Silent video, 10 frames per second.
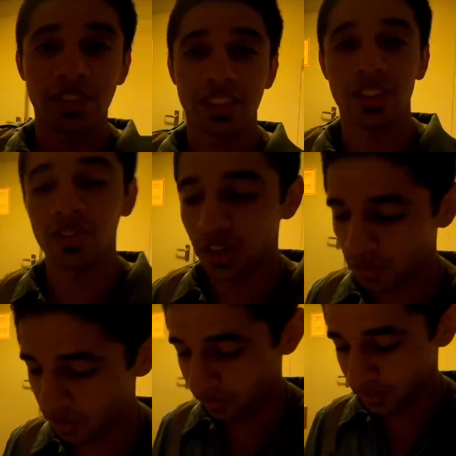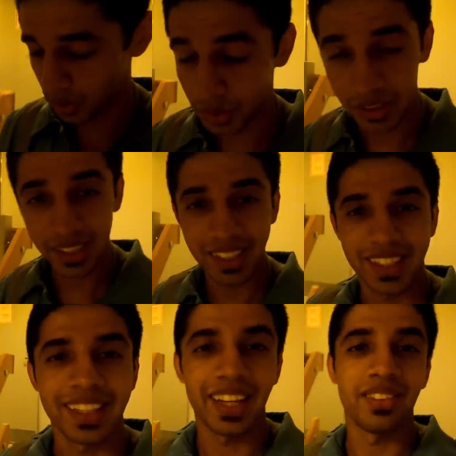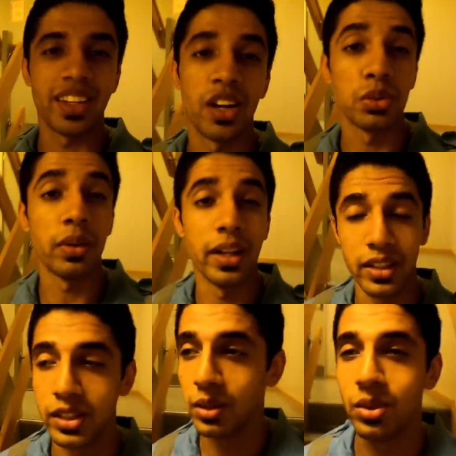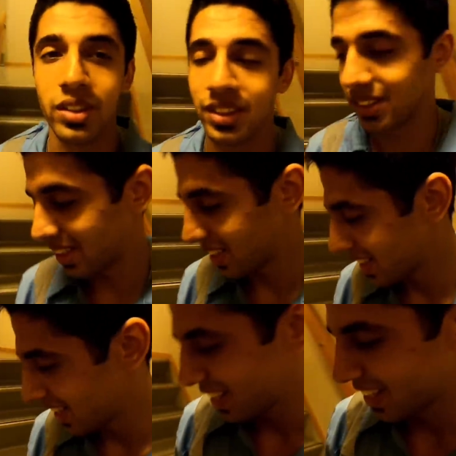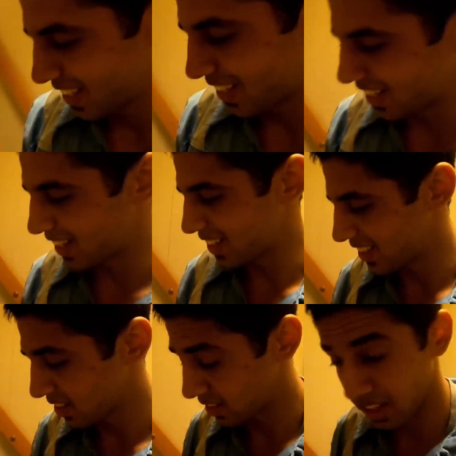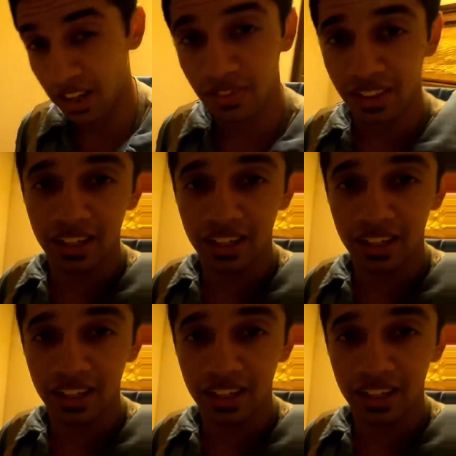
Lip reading: have seen in one of my videos that we have some entertainment things. Then after